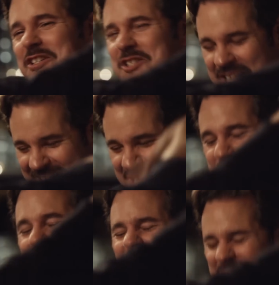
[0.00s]
she
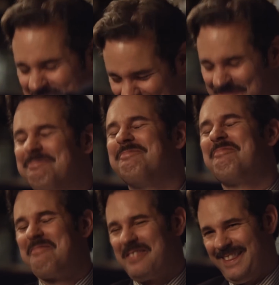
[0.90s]
was doing her
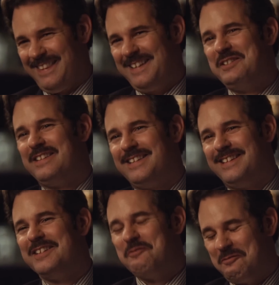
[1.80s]
part of it later
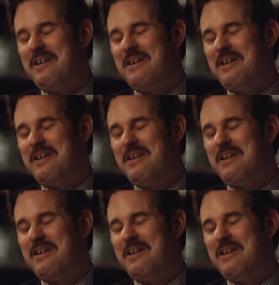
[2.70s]
that day.